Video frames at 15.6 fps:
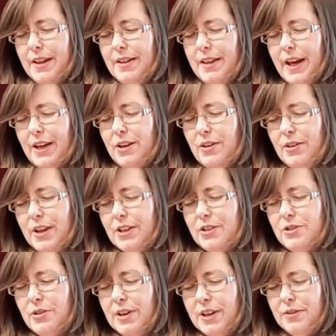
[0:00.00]
Thank you
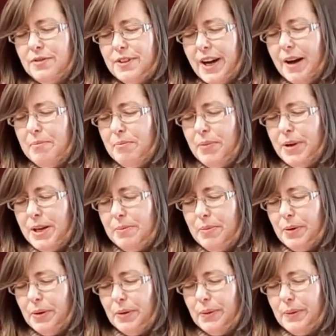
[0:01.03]
that you lift up
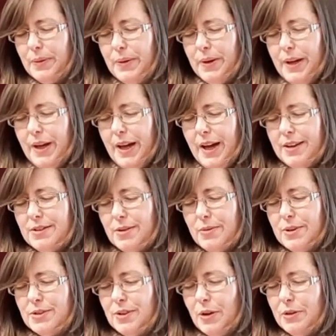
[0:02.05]
people as a
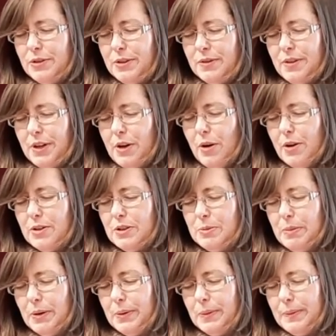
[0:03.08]
result of the
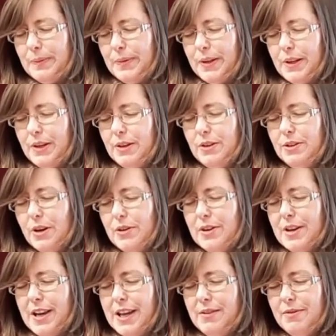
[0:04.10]
gospel. You
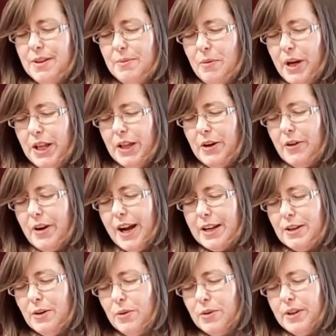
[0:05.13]
don't leave them where they're
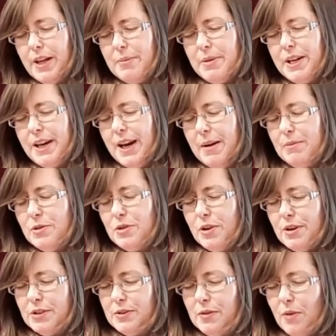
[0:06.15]
at, Lord. They become
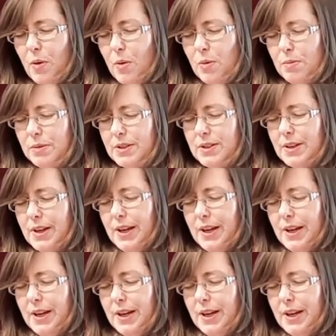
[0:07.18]
transformed,